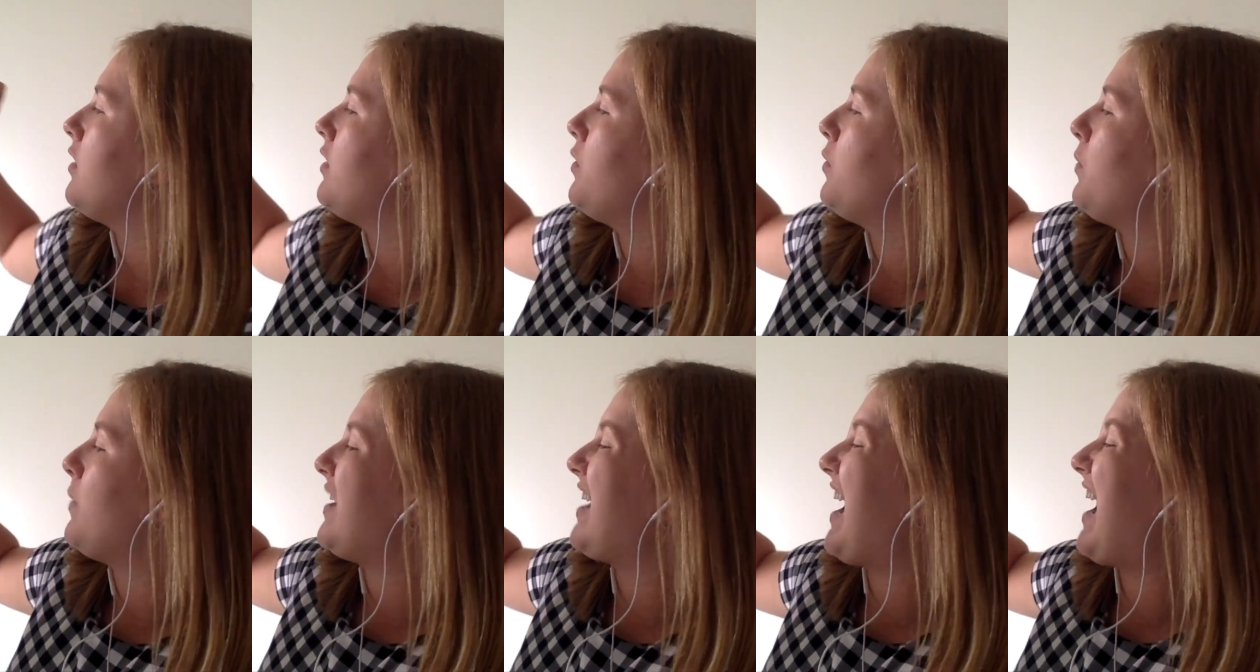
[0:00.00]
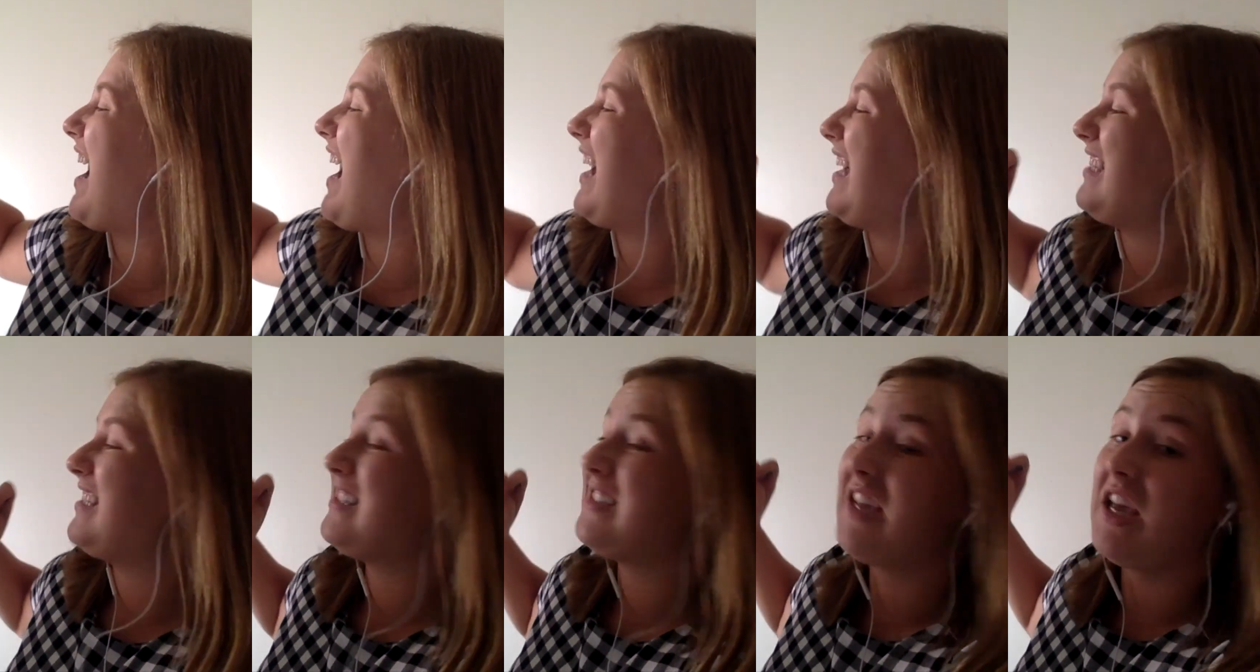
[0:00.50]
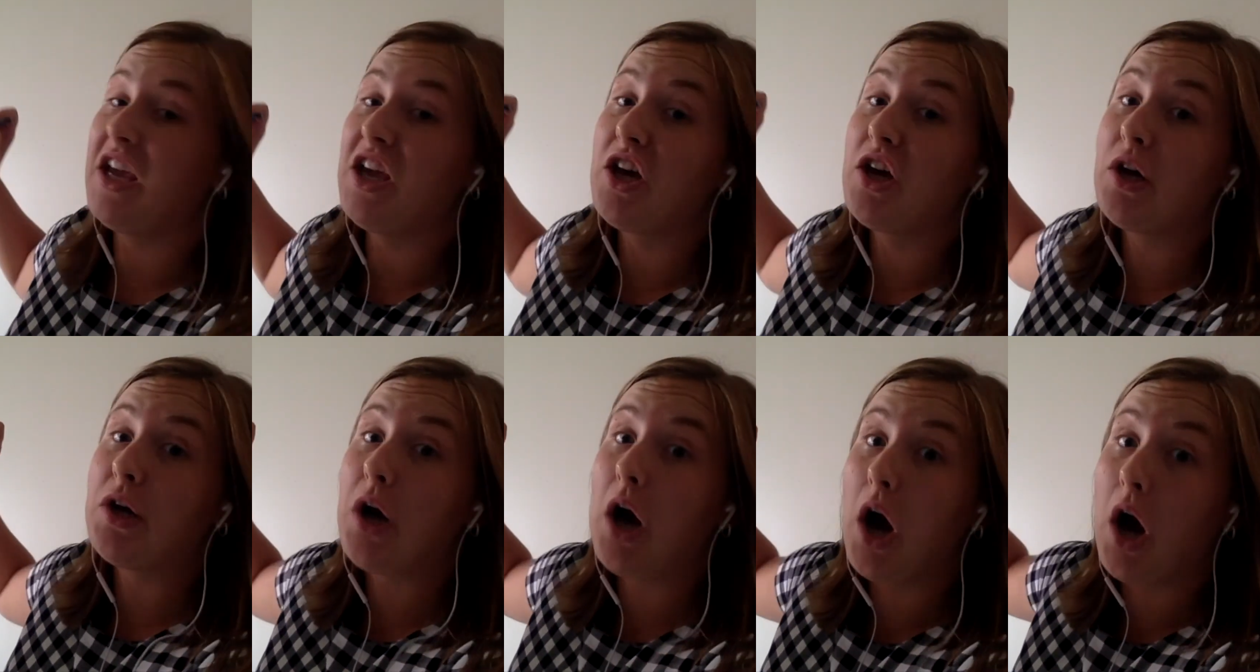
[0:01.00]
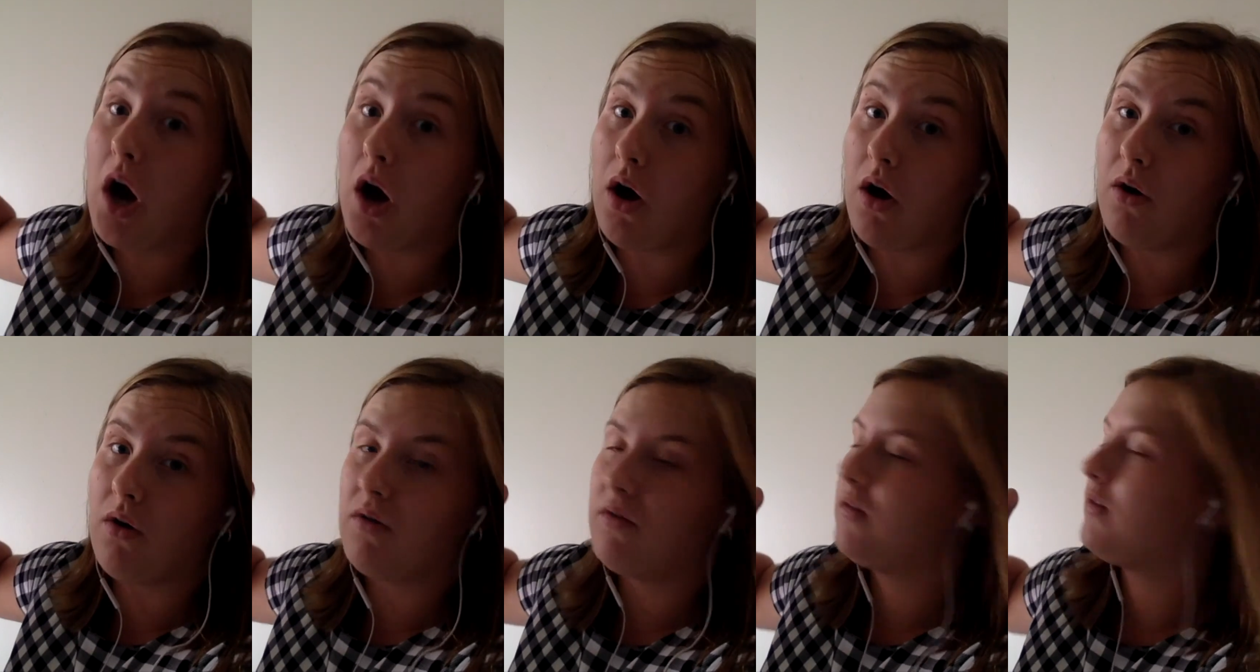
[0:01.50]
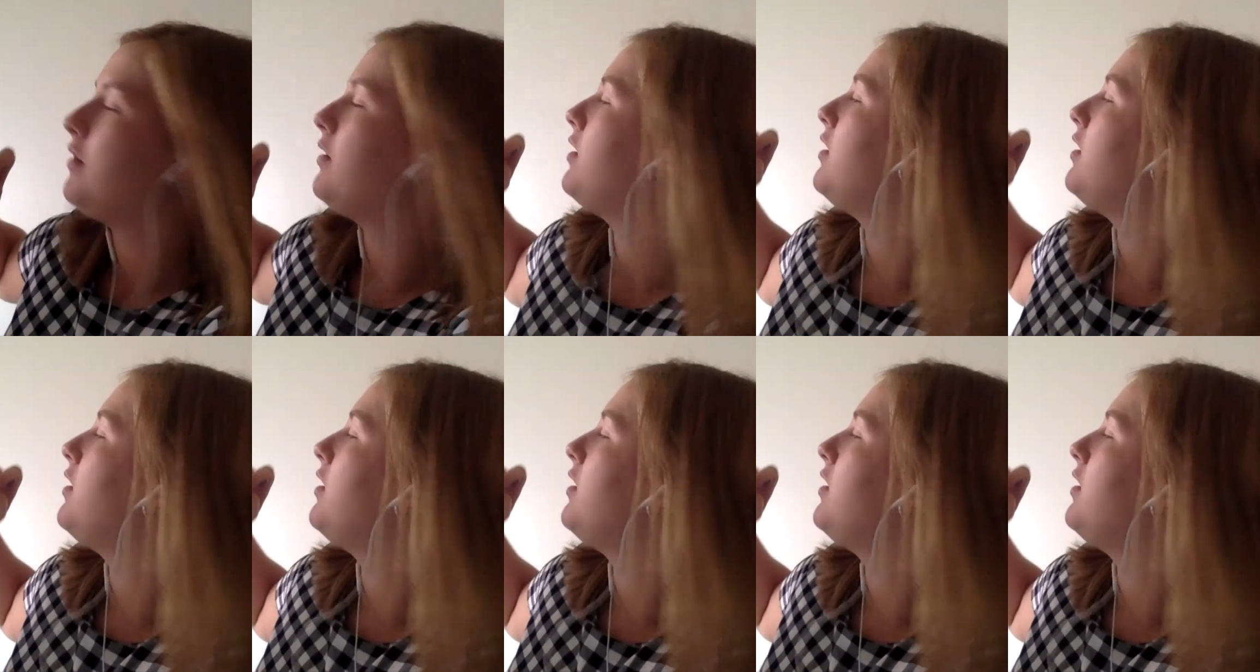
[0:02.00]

When I say go,